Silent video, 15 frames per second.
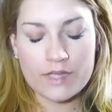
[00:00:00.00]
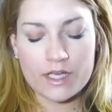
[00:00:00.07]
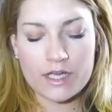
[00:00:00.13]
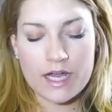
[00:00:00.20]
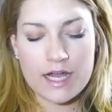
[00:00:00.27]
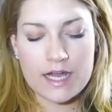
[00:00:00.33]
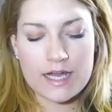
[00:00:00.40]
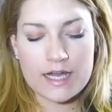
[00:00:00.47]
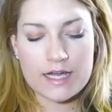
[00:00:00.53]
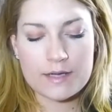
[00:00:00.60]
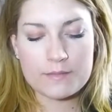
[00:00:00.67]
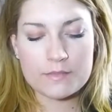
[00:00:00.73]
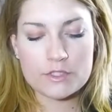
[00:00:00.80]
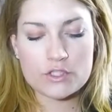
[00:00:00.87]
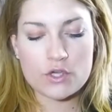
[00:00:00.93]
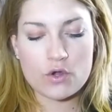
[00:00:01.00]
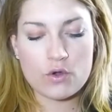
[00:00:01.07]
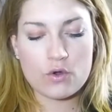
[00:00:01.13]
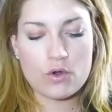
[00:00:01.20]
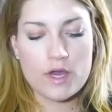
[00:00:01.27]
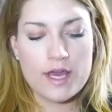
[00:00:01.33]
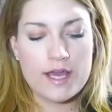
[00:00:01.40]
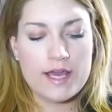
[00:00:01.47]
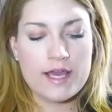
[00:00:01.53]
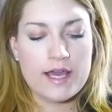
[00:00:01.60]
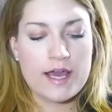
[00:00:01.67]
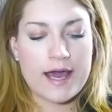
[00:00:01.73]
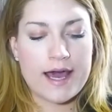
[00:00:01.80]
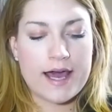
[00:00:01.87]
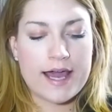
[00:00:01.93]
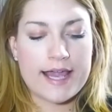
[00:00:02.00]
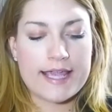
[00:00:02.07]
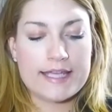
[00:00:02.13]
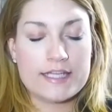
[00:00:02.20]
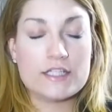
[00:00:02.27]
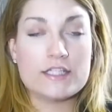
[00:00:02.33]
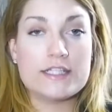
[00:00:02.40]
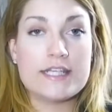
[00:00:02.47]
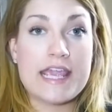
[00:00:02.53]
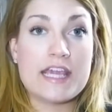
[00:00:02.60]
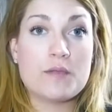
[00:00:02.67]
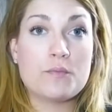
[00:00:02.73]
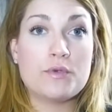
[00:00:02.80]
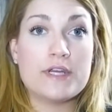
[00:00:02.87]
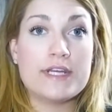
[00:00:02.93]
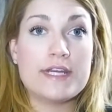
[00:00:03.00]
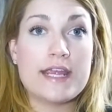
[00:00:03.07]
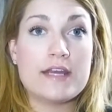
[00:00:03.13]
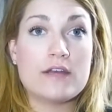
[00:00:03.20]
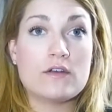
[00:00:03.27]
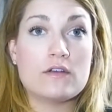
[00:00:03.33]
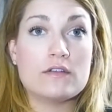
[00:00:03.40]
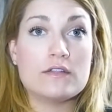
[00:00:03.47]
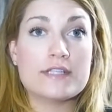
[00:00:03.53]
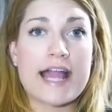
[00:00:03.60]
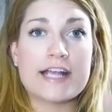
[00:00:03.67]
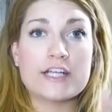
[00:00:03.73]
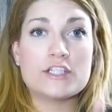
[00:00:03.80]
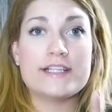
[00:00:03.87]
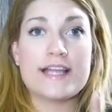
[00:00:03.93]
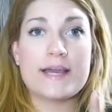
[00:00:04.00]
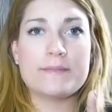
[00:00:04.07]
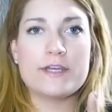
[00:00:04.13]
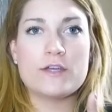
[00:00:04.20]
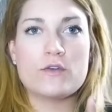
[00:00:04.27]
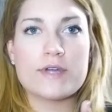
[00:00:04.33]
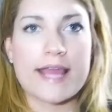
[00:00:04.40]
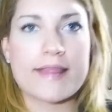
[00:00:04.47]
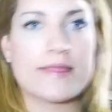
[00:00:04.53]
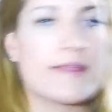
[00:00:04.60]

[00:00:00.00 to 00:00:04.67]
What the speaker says: So I take prenatals. Actually, let me go get